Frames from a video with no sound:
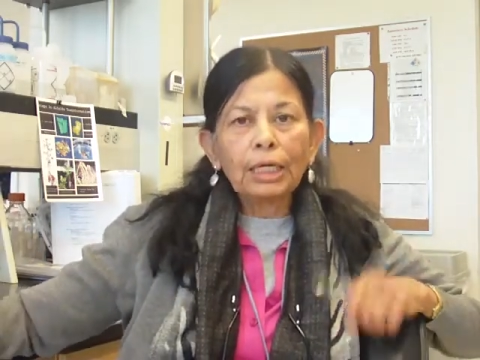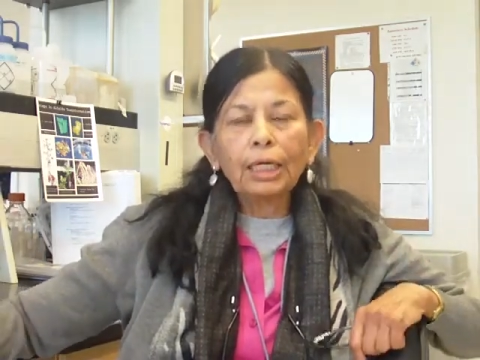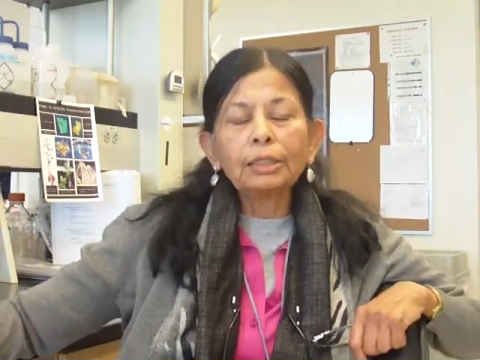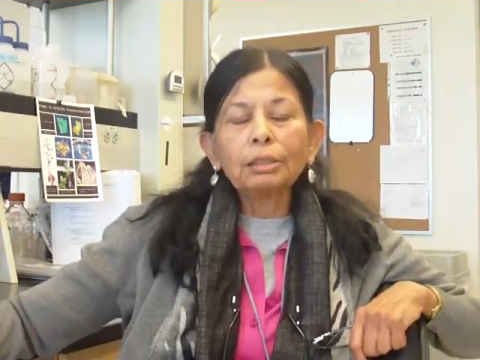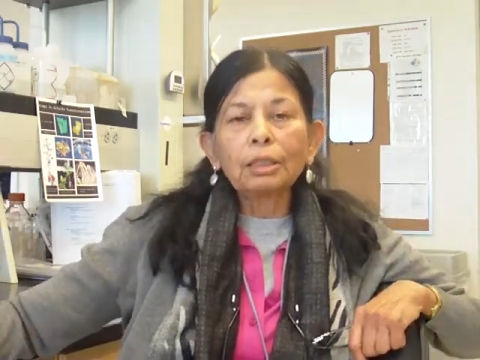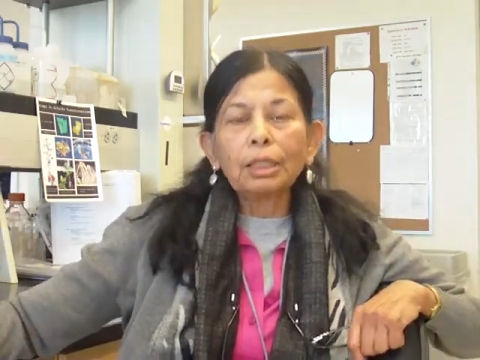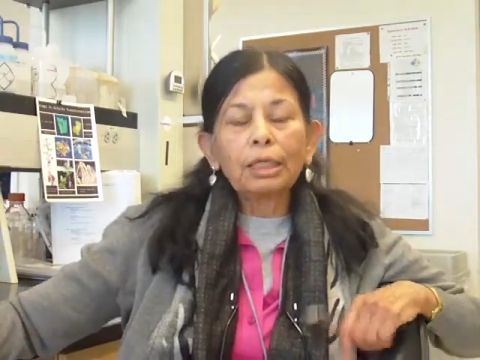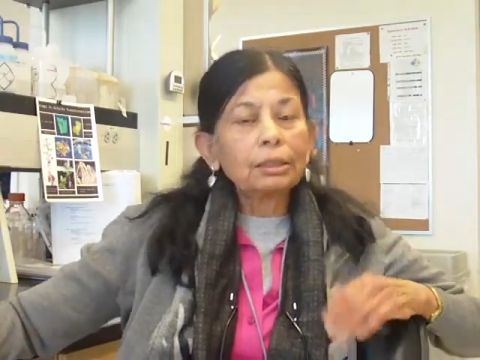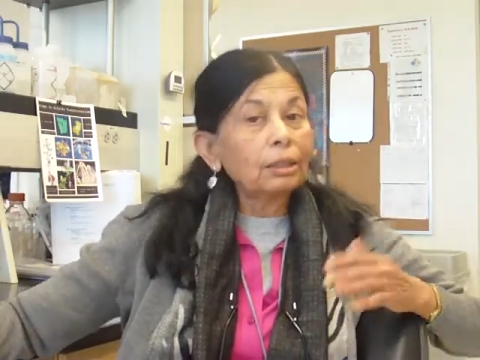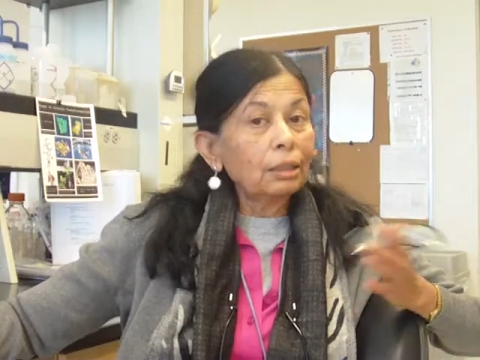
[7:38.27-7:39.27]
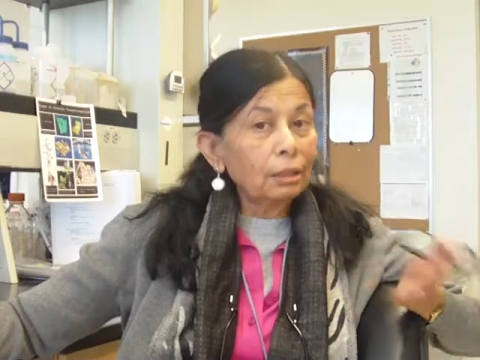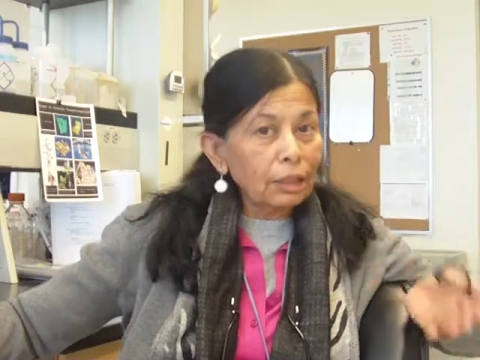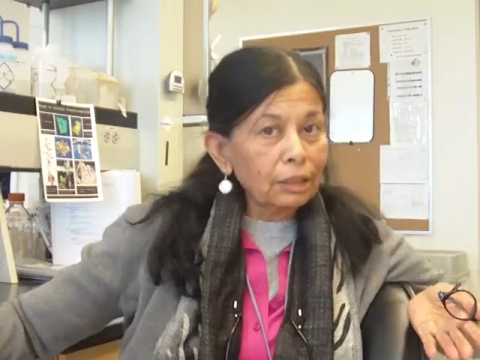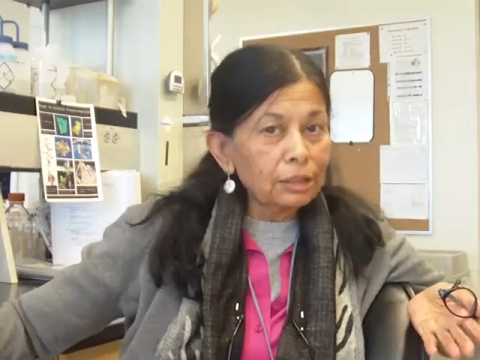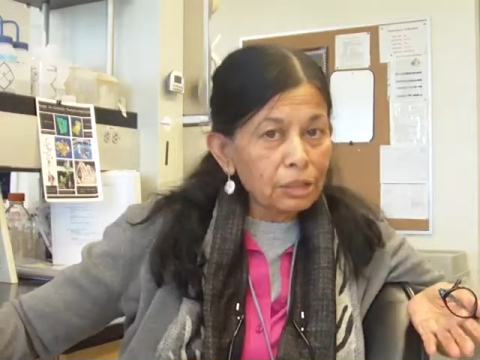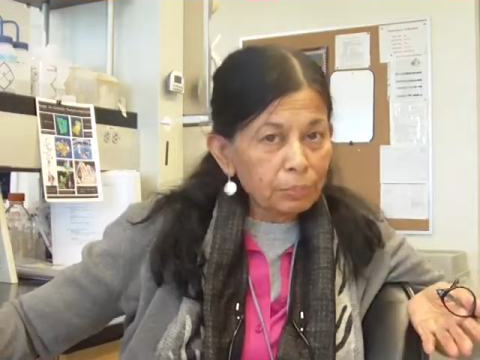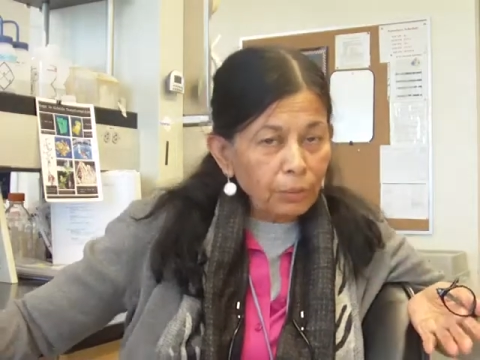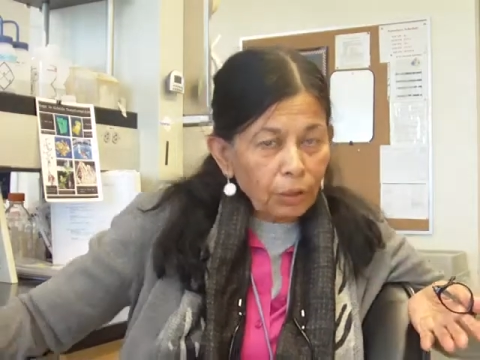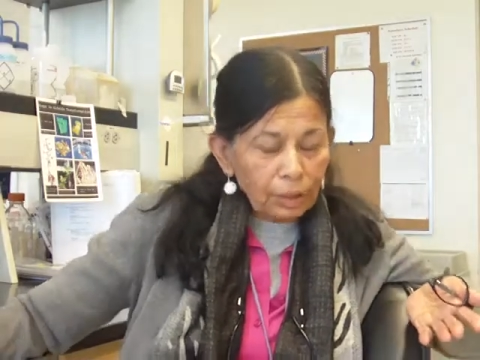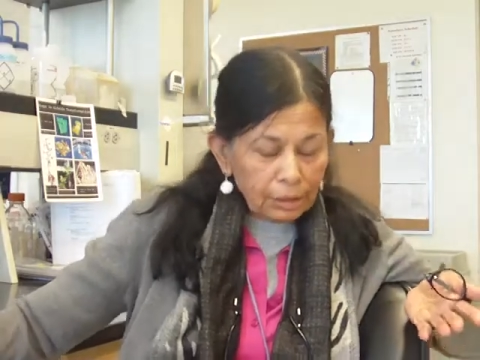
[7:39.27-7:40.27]
in
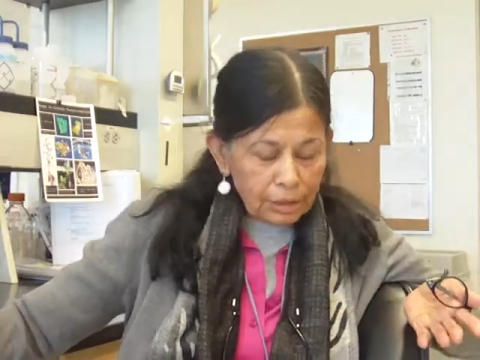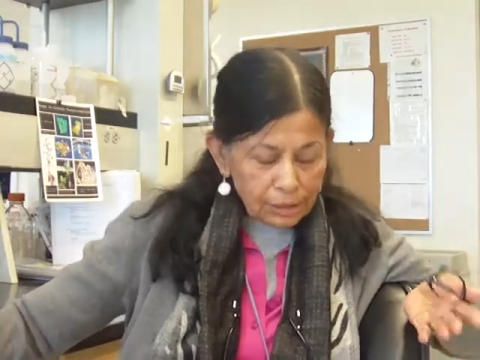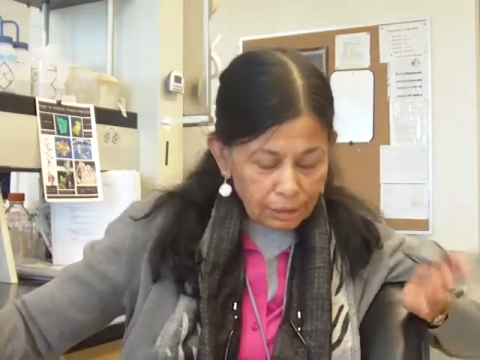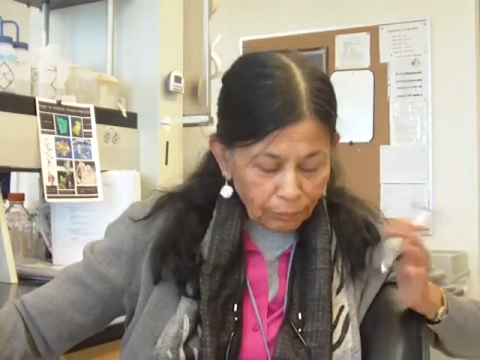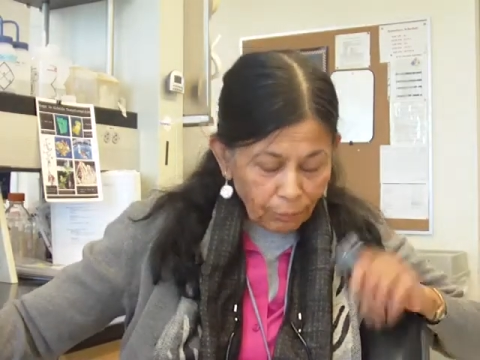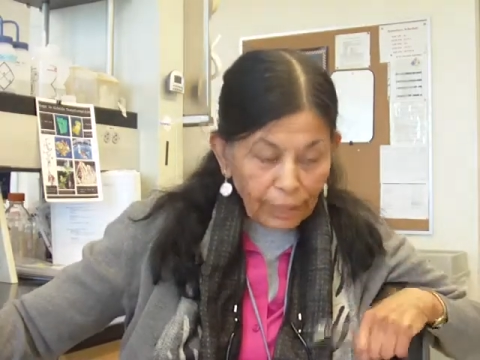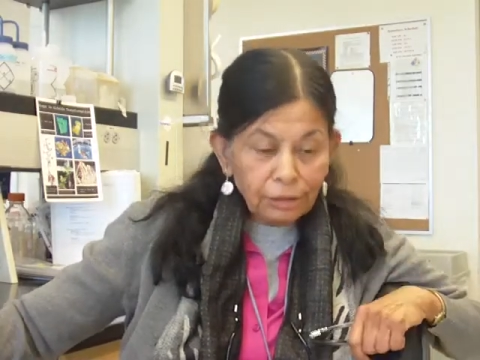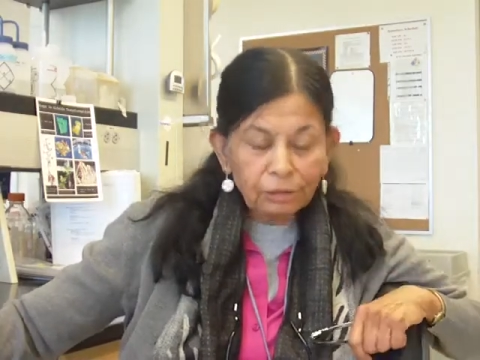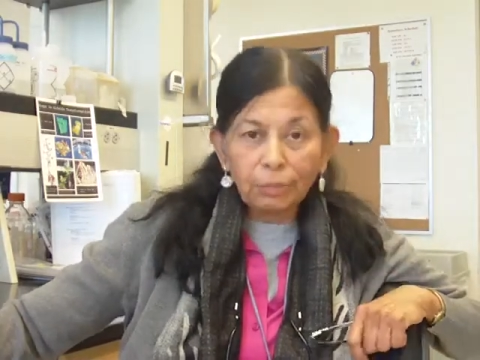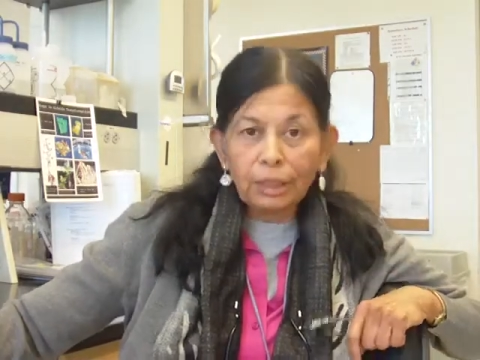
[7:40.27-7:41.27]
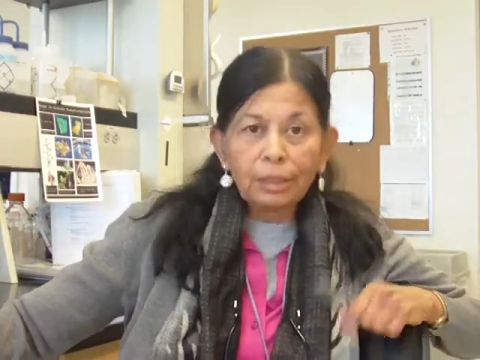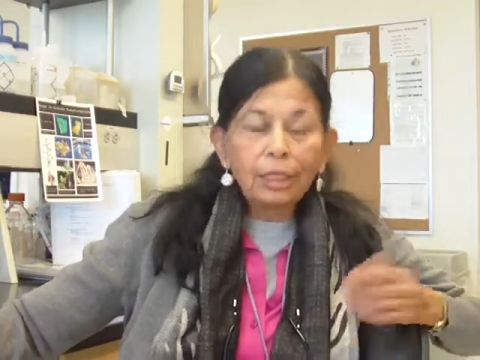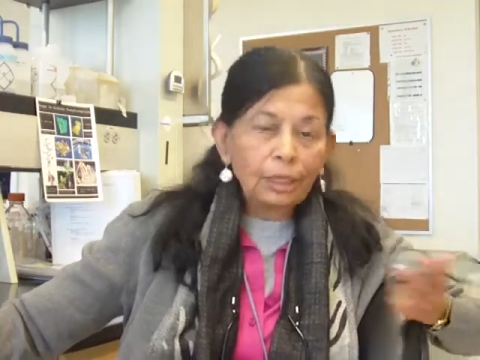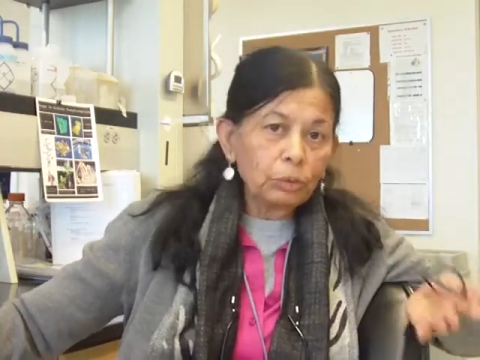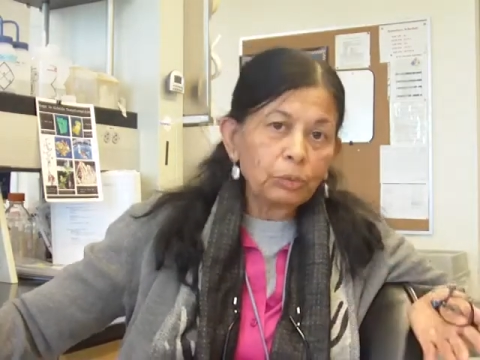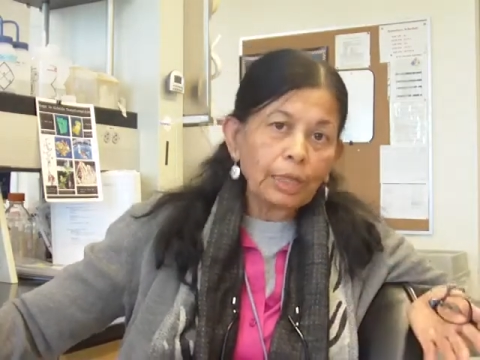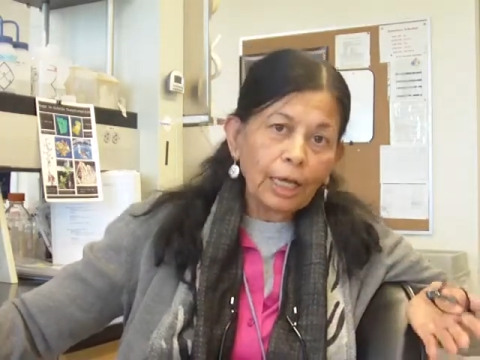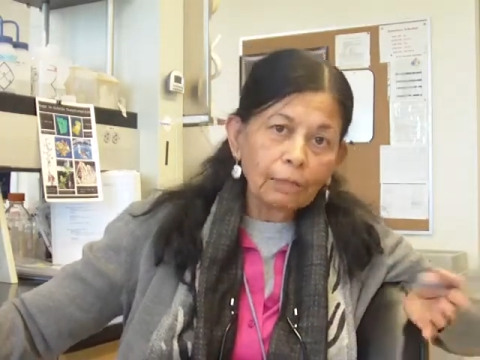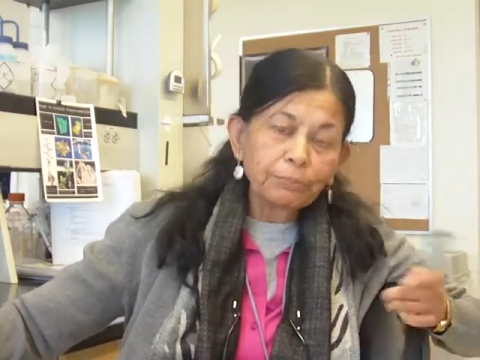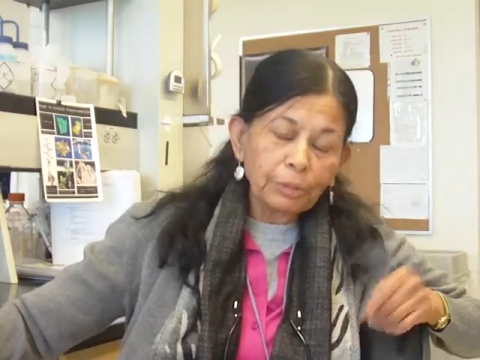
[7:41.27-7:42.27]
this vitamin, it would
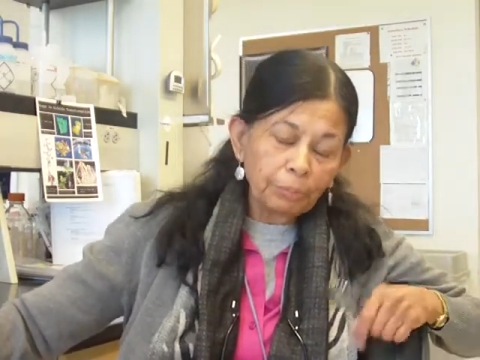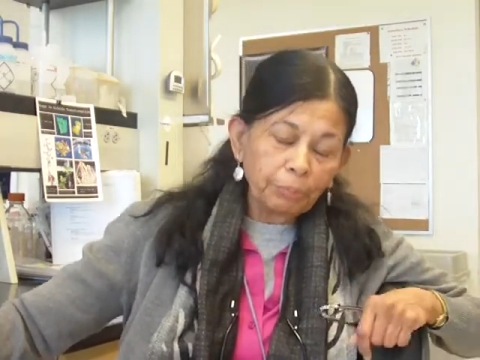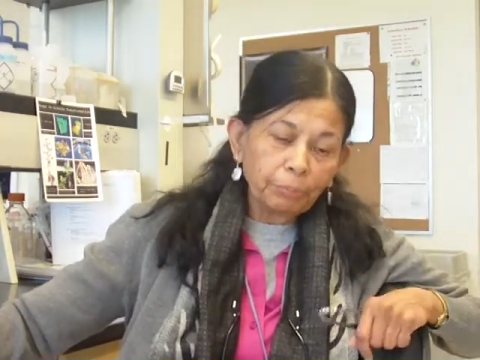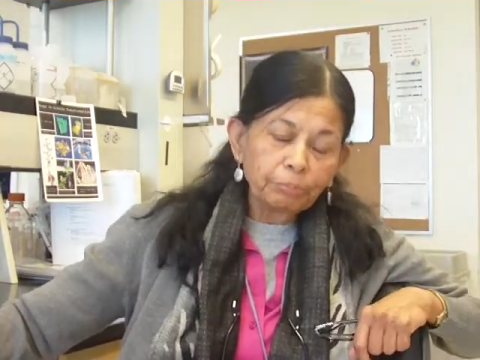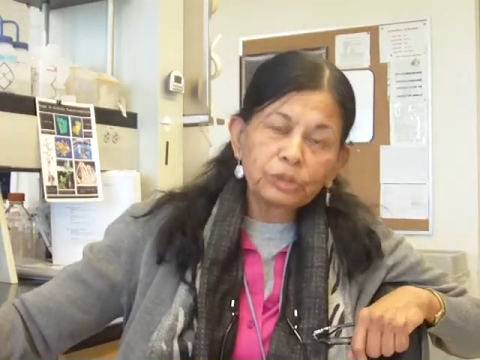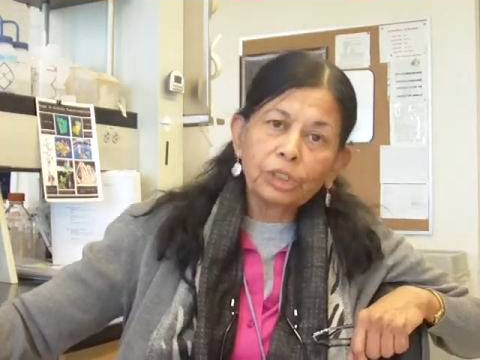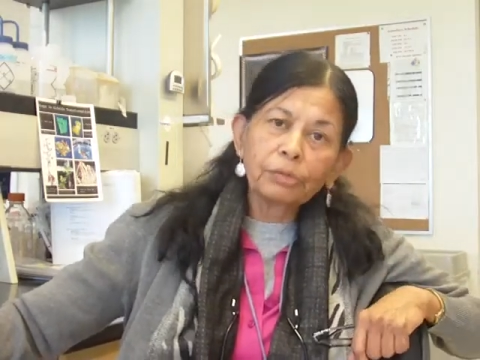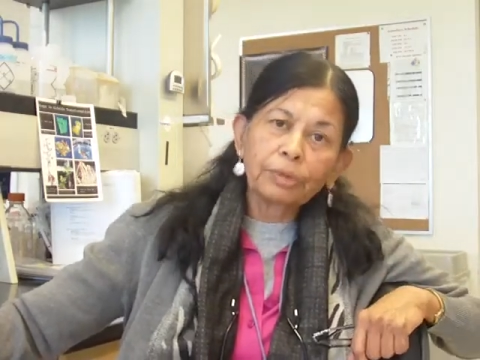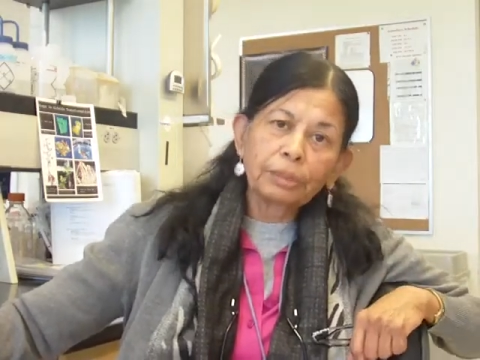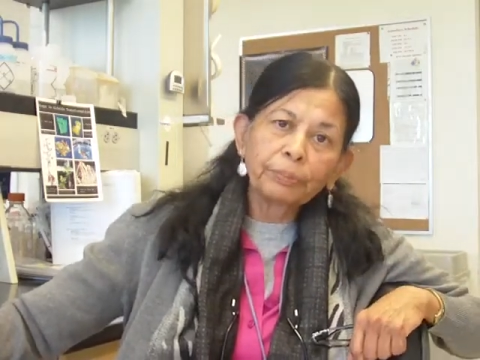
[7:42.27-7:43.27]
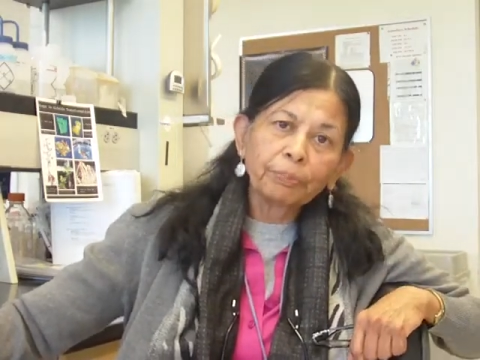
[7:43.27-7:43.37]
help the children.